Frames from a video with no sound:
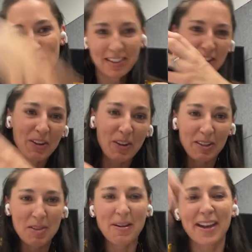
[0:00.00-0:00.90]
with a
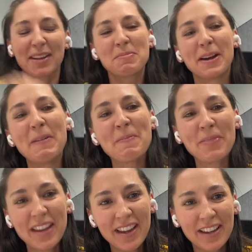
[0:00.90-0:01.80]
showgirl on the back. But,
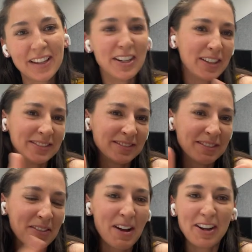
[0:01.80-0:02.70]
you know,
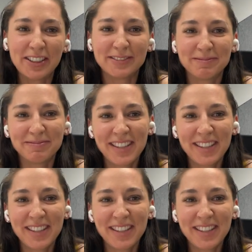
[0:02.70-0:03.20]
why not?